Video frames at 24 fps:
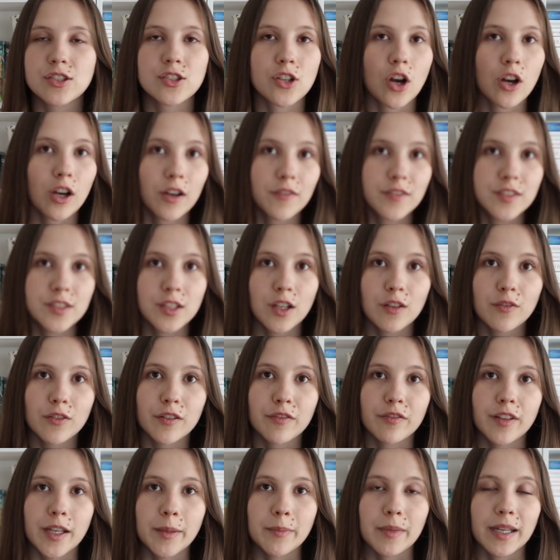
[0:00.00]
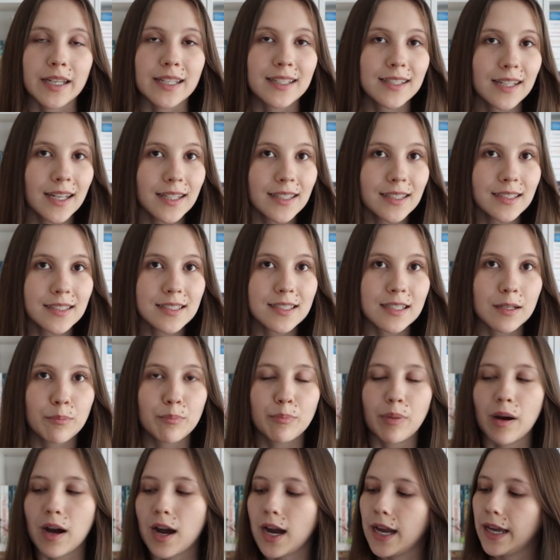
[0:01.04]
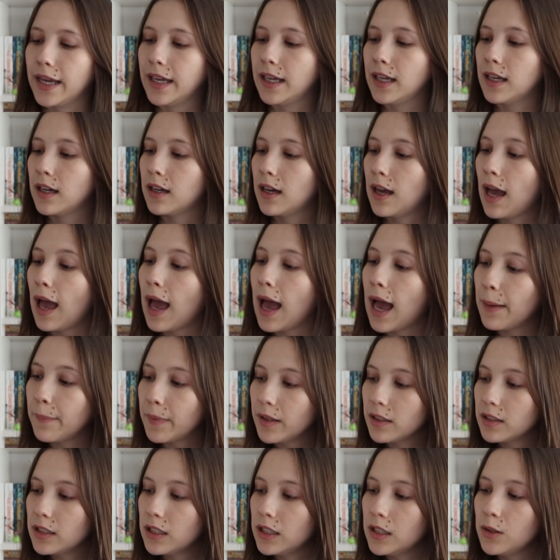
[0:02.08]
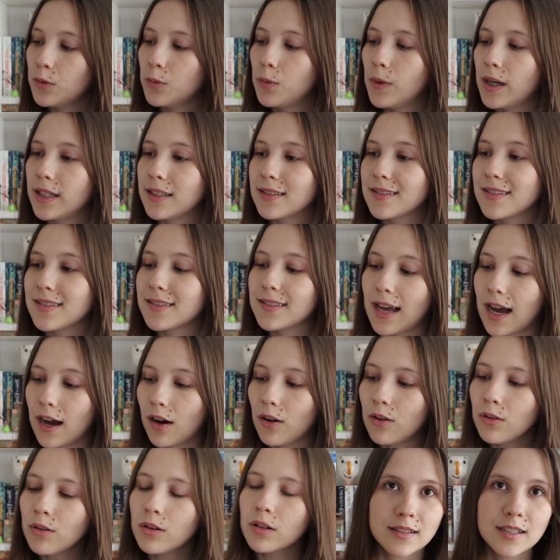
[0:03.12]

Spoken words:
Song of Silver Flame Like Night by Amelie Wenzhou.